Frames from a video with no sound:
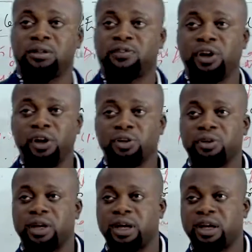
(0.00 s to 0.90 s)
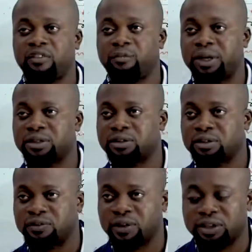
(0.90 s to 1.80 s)
Failure to guide life paths
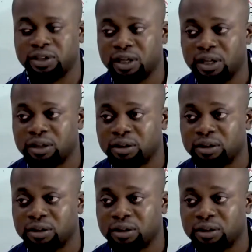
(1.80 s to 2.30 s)
of electrical